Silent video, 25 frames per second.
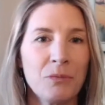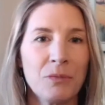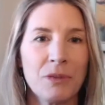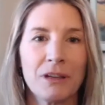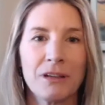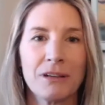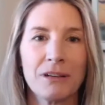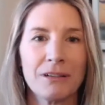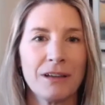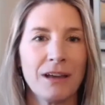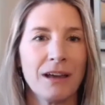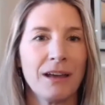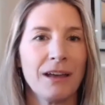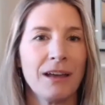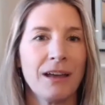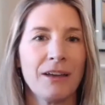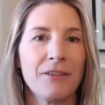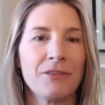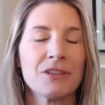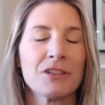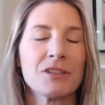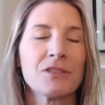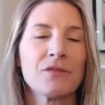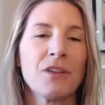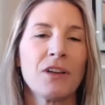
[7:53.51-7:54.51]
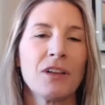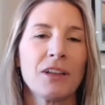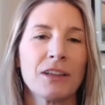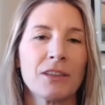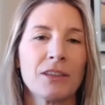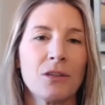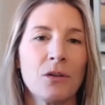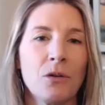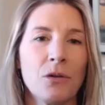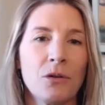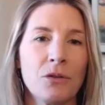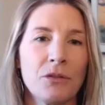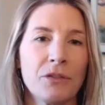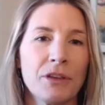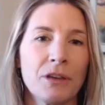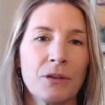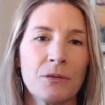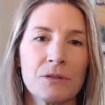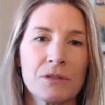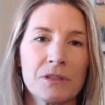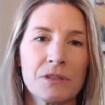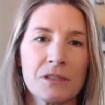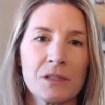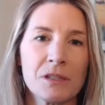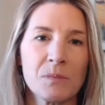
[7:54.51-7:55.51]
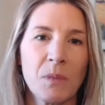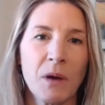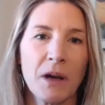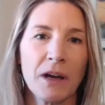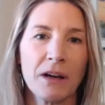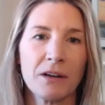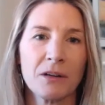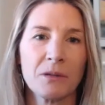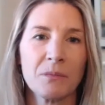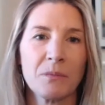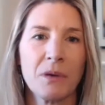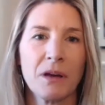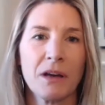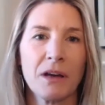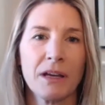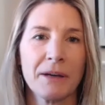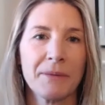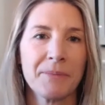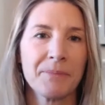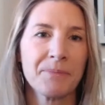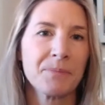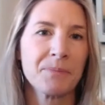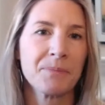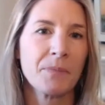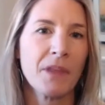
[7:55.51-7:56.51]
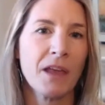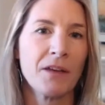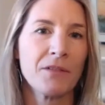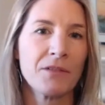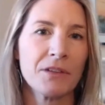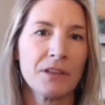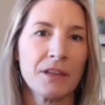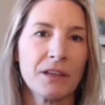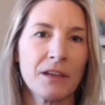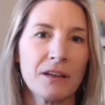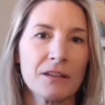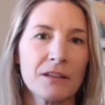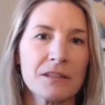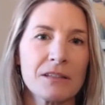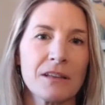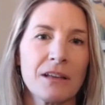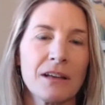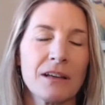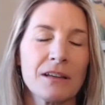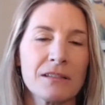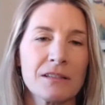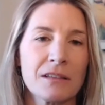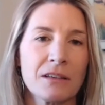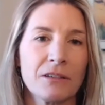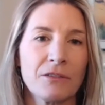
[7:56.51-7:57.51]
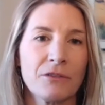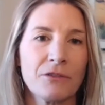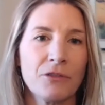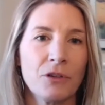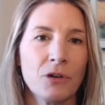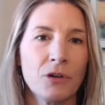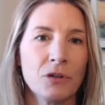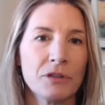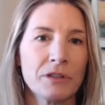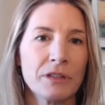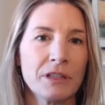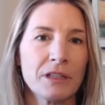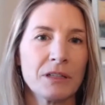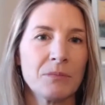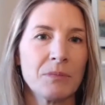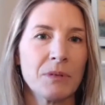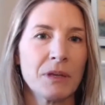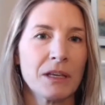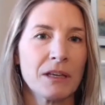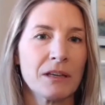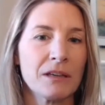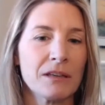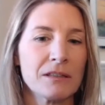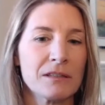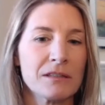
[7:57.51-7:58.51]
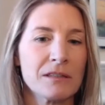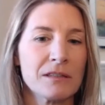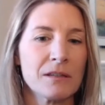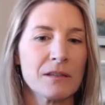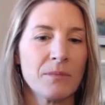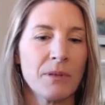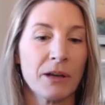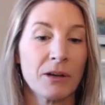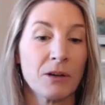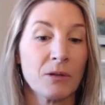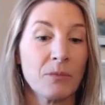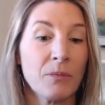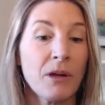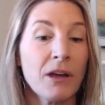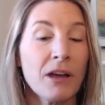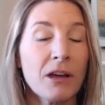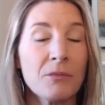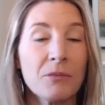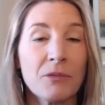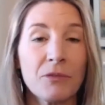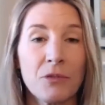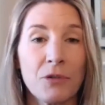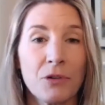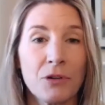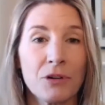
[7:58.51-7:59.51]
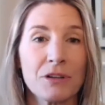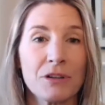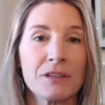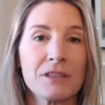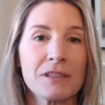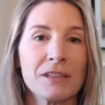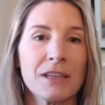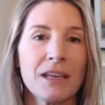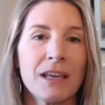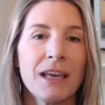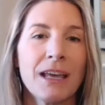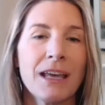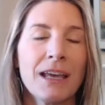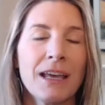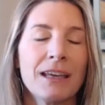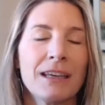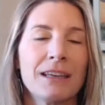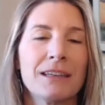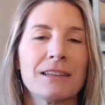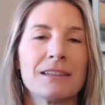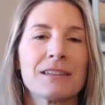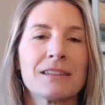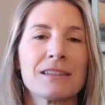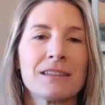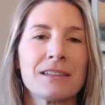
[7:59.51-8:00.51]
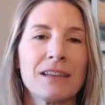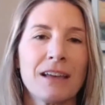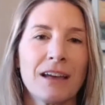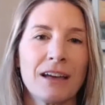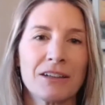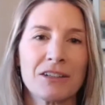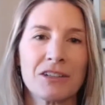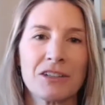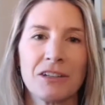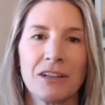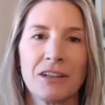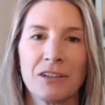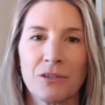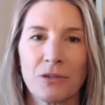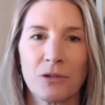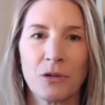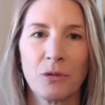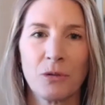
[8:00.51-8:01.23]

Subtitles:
But I just felt like the whole thing was inspired by everything else that has unfolded, because the microbiome, of course, is such an integral